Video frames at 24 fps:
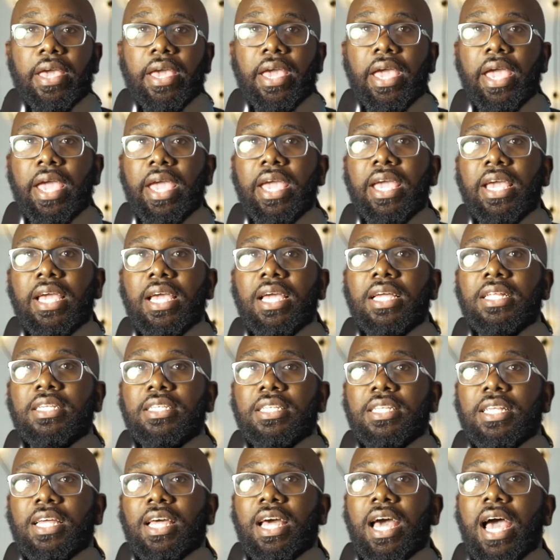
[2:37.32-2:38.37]

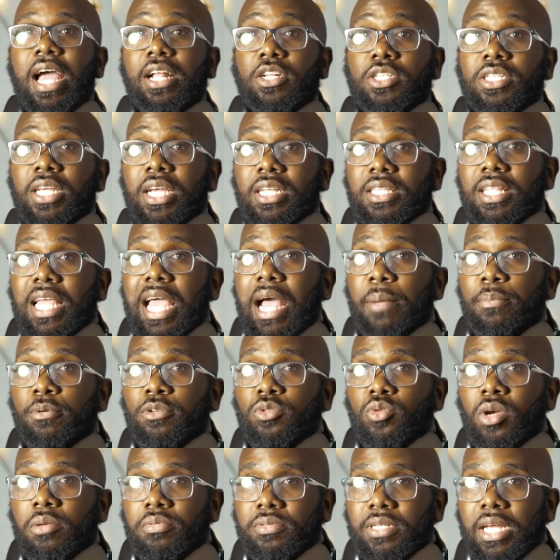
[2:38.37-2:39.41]
And I checked Apple's
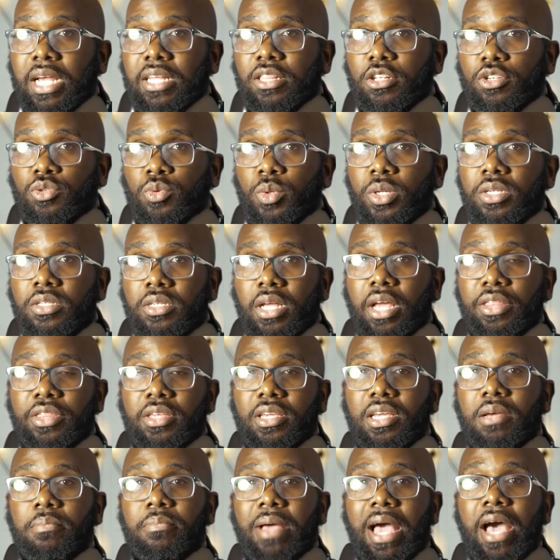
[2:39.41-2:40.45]
website, and there's really
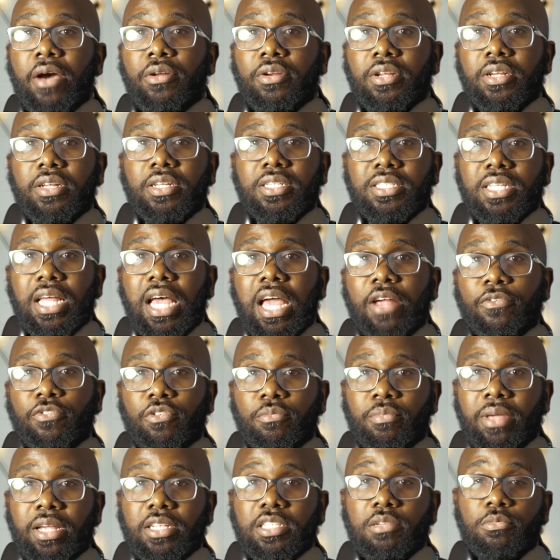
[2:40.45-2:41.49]
nothing about it aside
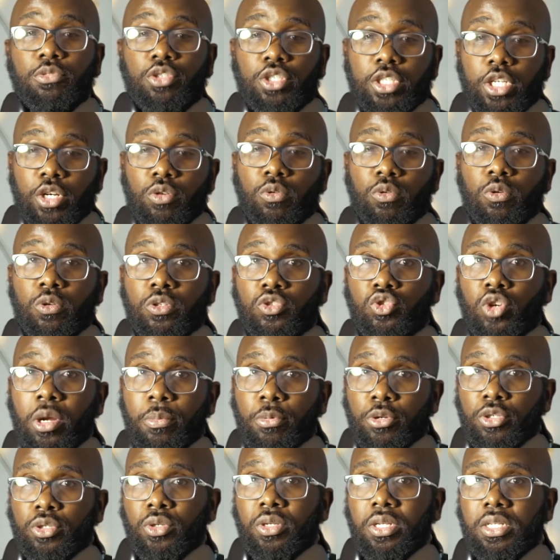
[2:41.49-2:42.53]
from like some general
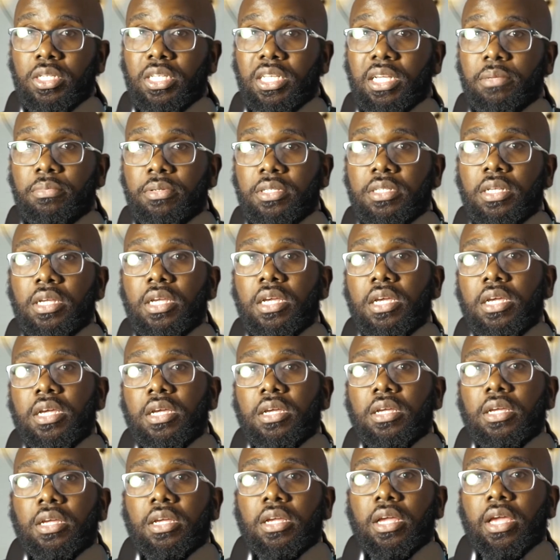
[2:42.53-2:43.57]
troubleshooting tips.
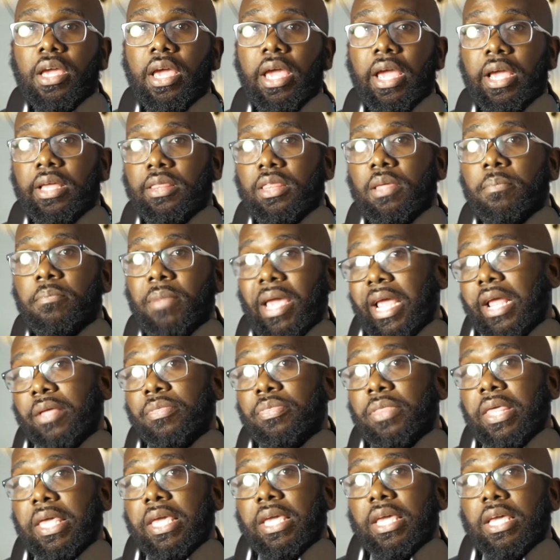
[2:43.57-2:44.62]
And the main
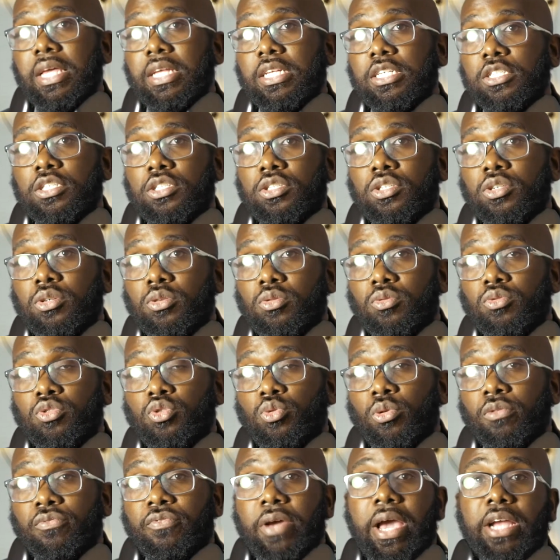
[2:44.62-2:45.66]
thing is to do
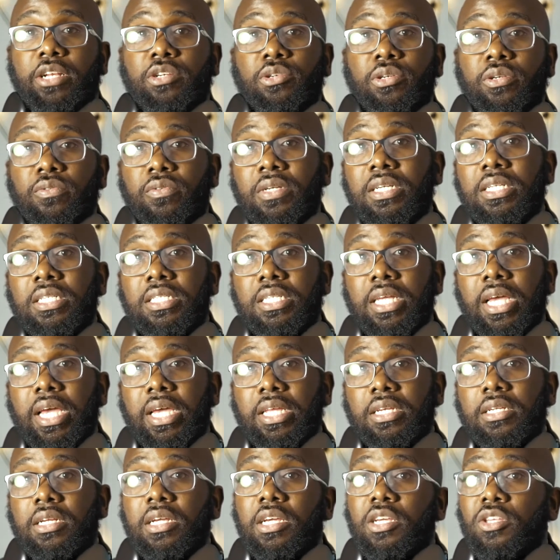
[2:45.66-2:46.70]
a factory
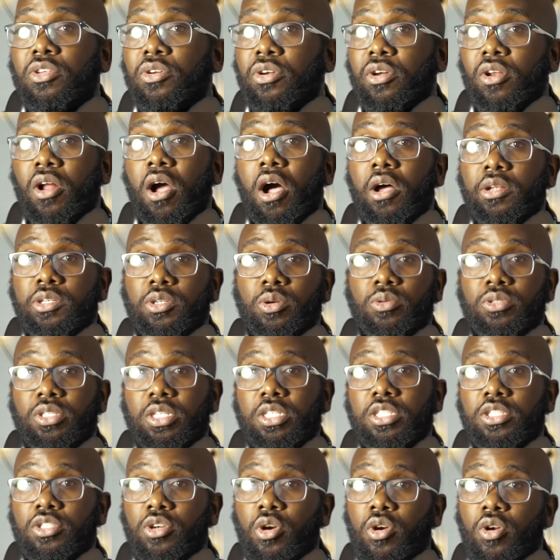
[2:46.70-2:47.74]
reset. You can also
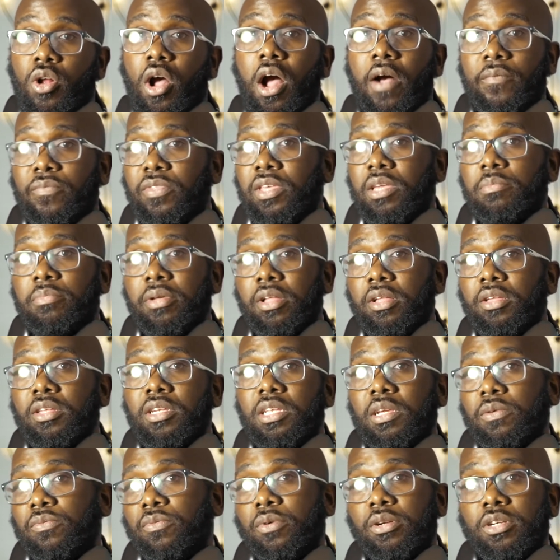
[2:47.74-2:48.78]
just turn off the
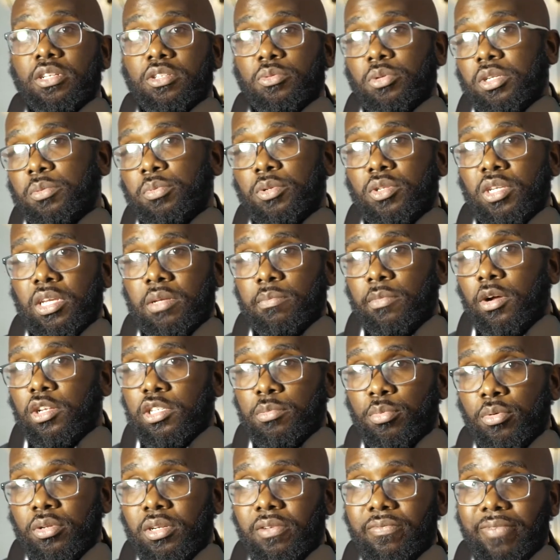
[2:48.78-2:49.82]
ability for it to switch between
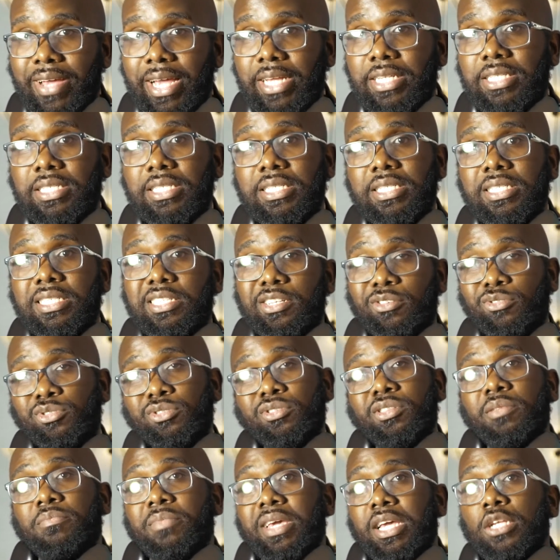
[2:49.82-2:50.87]
multiple devices. Those are
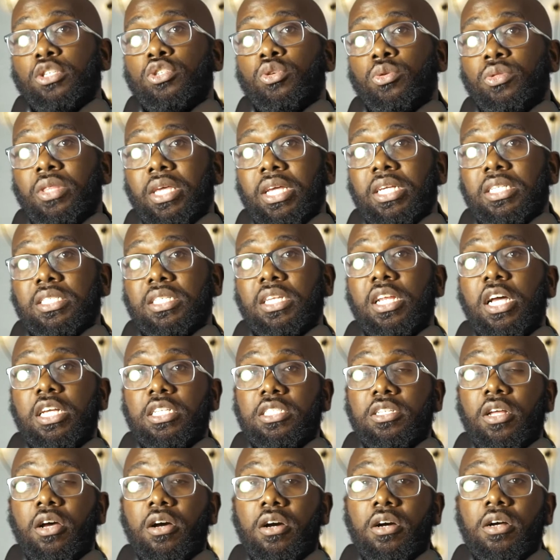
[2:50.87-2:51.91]
the main two things that I
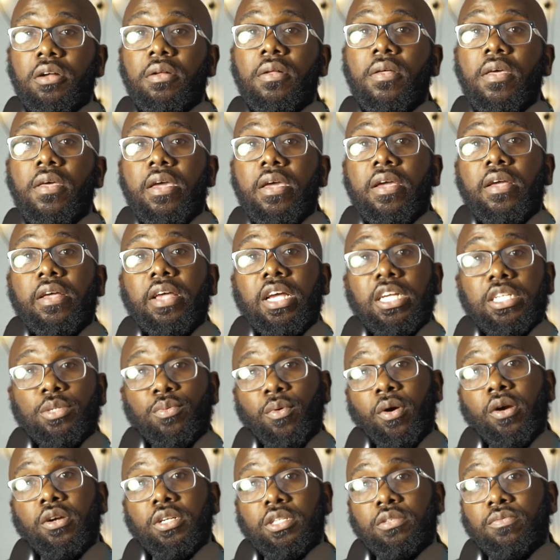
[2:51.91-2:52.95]
saw as
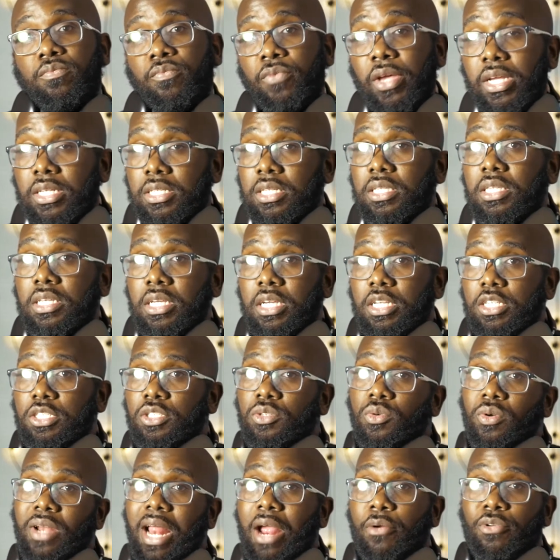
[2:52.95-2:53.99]
far as fixing the
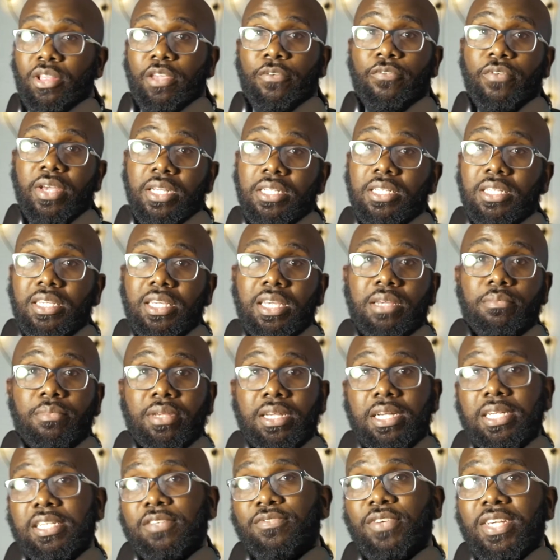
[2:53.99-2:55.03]
issue, or not really fixing it,
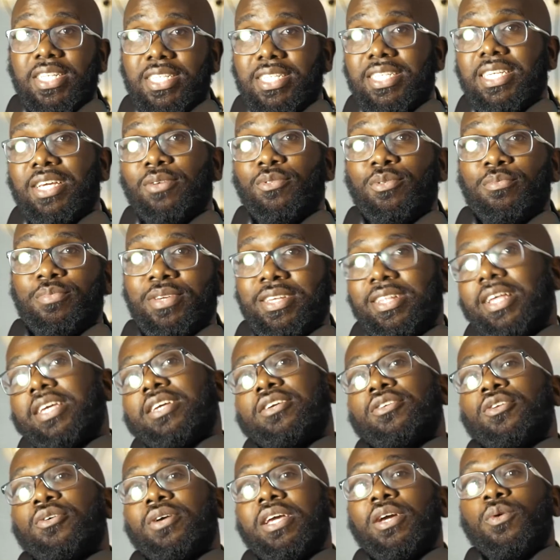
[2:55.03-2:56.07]
because fixing it would be like,
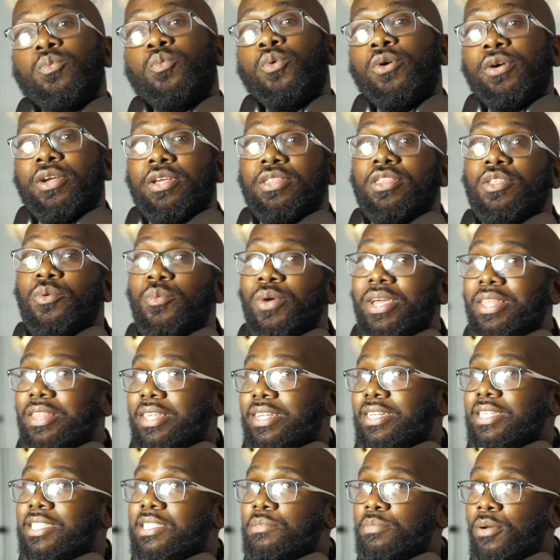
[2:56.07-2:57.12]
it working the way that
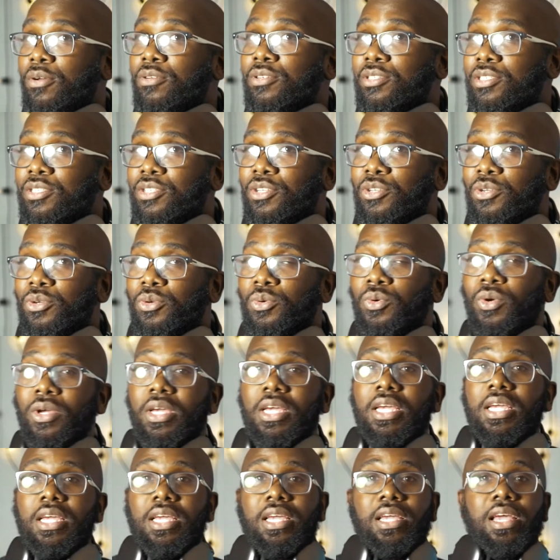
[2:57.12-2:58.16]
it's supposed to
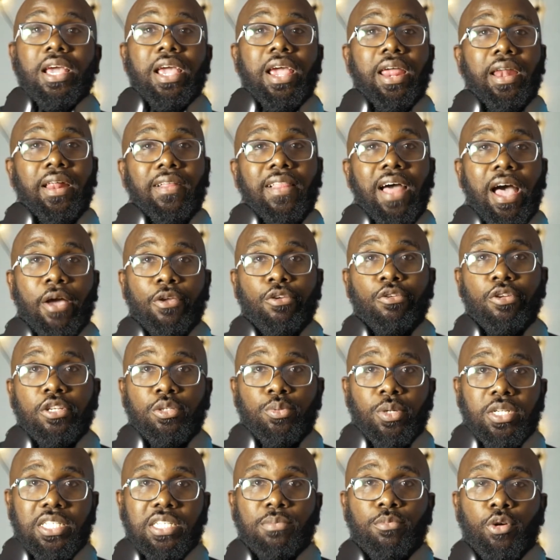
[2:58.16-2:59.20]
and allowing you to
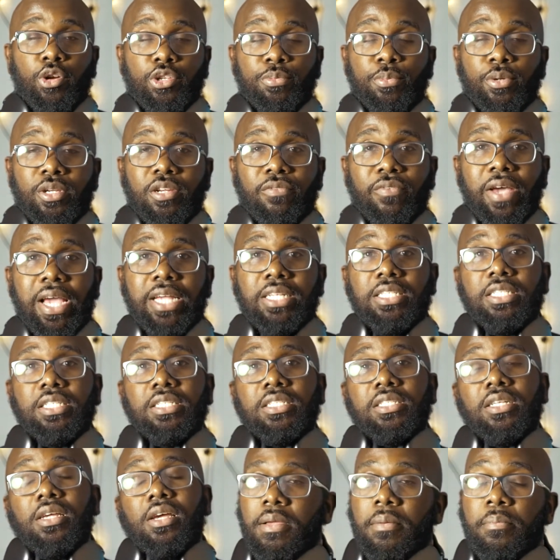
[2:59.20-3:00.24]
switch to multiple
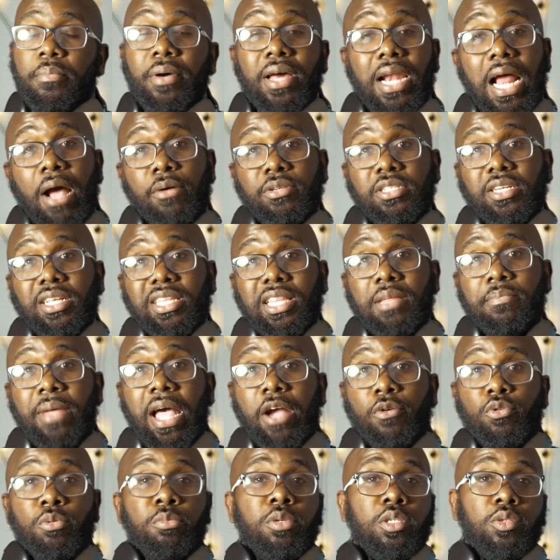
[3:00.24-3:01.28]
devices. But I was looking at the
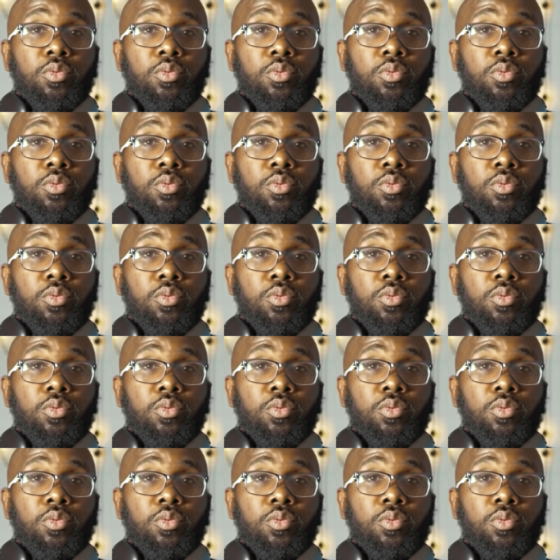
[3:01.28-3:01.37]
Mac Rumors